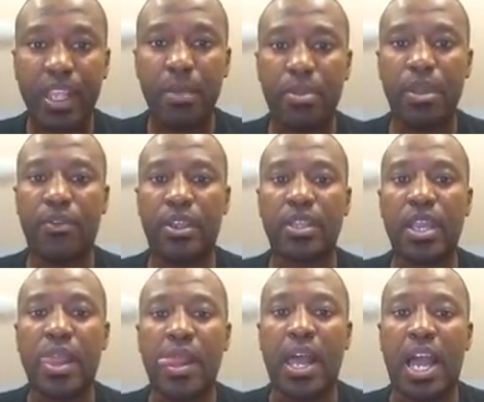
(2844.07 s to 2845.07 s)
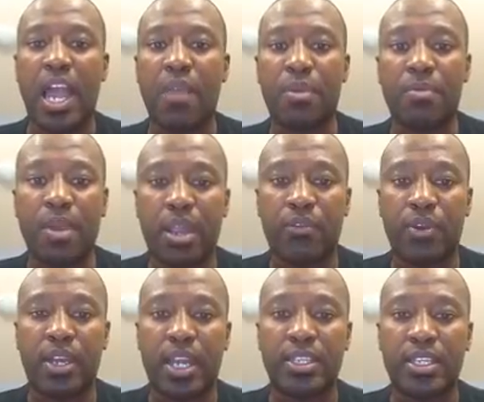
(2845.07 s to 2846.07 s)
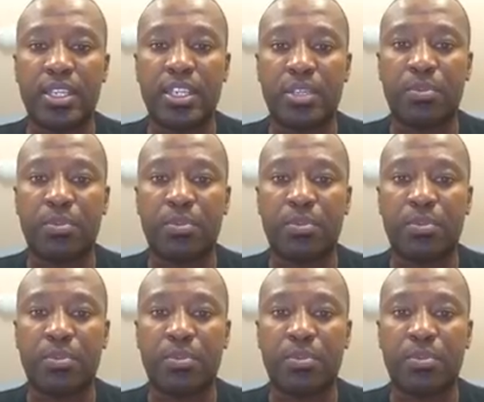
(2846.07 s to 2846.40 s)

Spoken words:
Perfect. I've been married for 19 years,